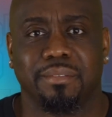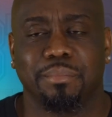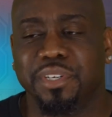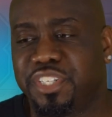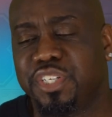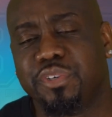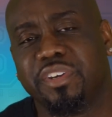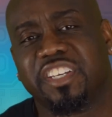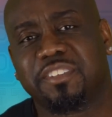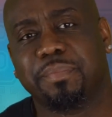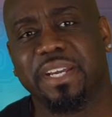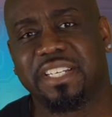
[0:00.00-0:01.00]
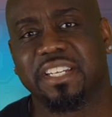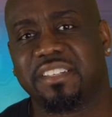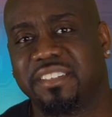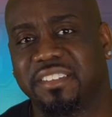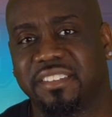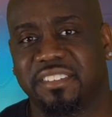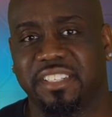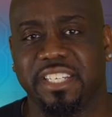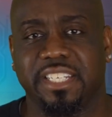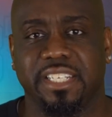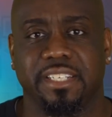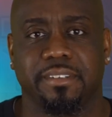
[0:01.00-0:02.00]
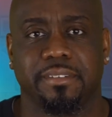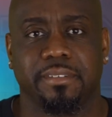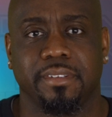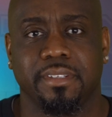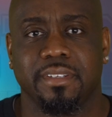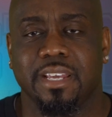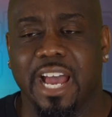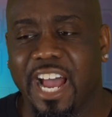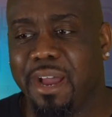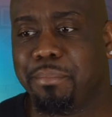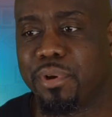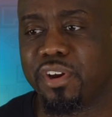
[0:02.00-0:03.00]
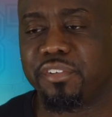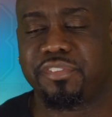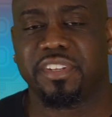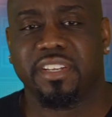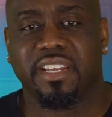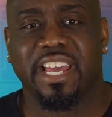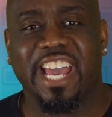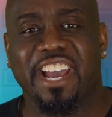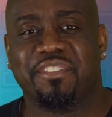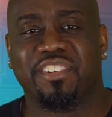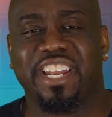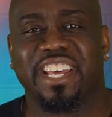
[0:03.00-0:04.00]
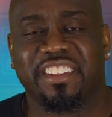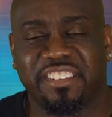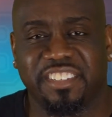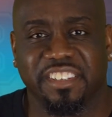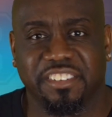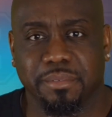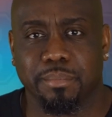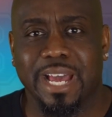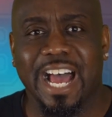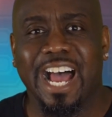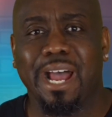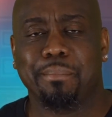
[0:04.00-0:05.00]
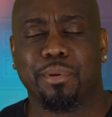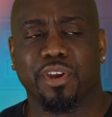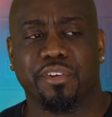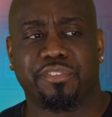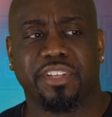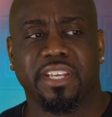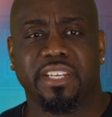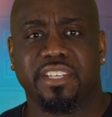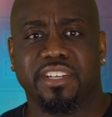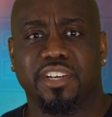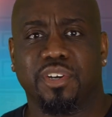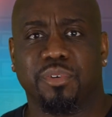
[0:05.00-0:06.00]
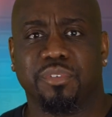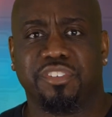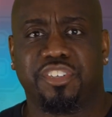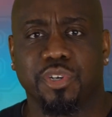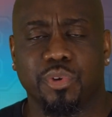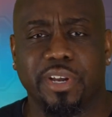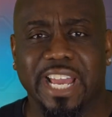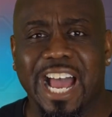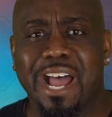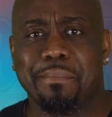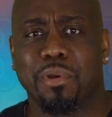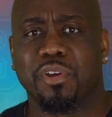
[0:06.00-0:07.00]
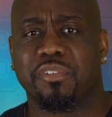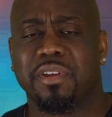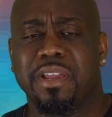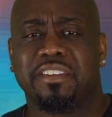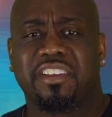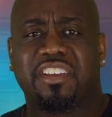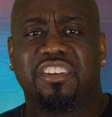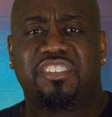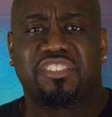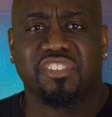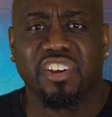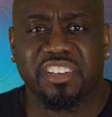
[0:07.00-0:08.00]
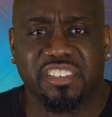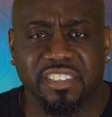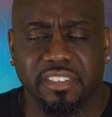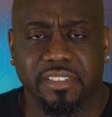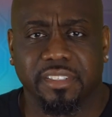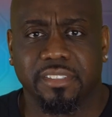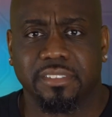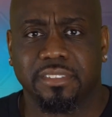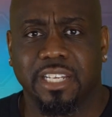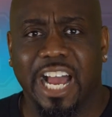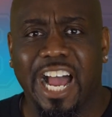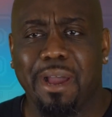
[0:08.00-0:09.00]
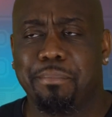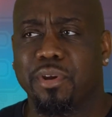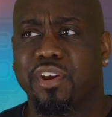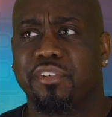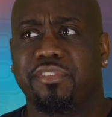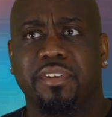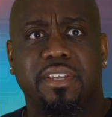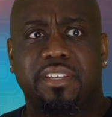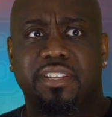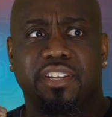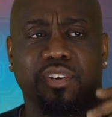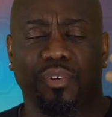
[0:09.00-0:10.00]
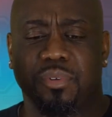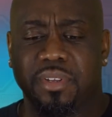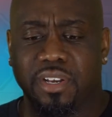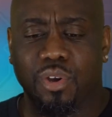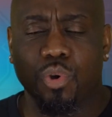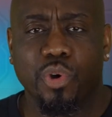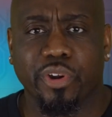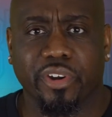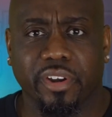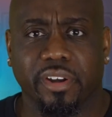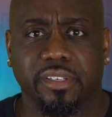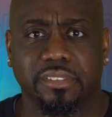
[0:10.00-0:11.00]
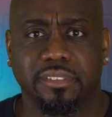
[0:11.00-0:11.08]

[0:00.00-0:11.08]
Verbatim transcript: but do you expect it to succeed? I birthed athleticism. I birthed, joy. I birthed construction. I birthed, order.